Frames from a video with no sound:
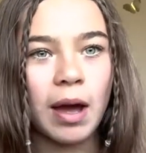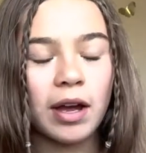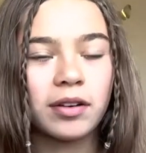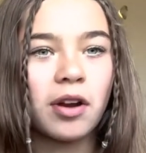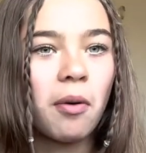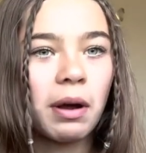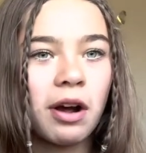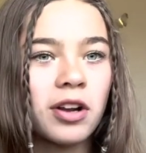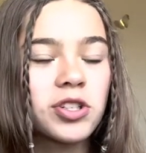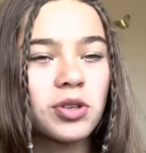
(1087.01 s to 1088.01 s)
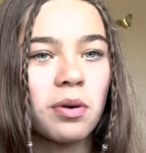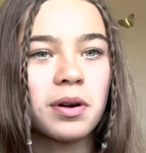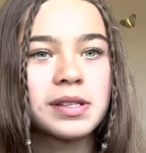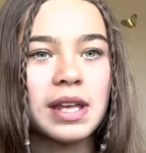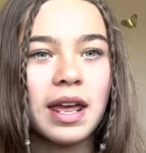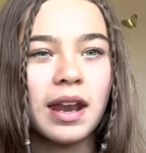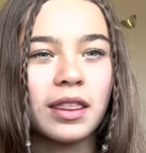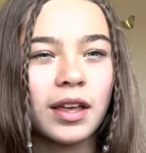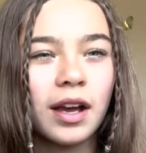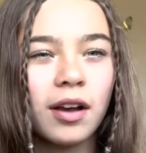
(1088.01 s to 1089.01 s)
I know I got shorts and I
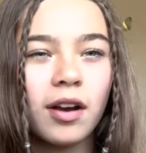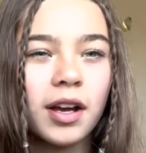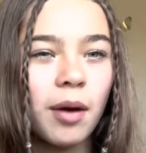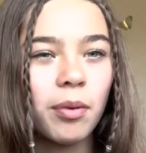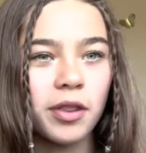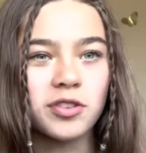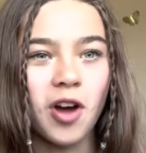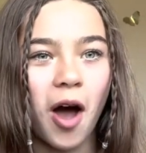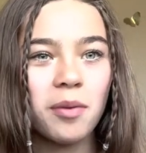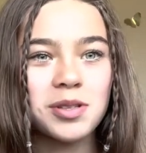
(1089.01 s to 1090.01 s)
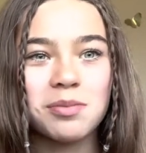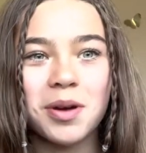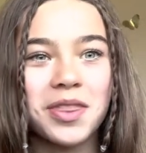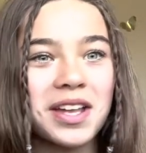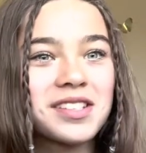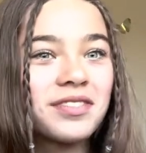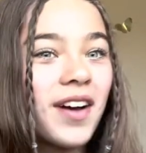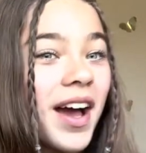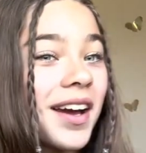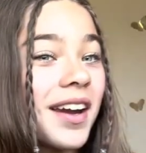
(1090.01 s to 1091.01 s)
think I got a couple other tops, but that's
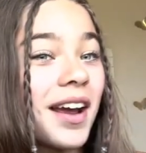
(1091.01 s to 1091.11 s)
fine.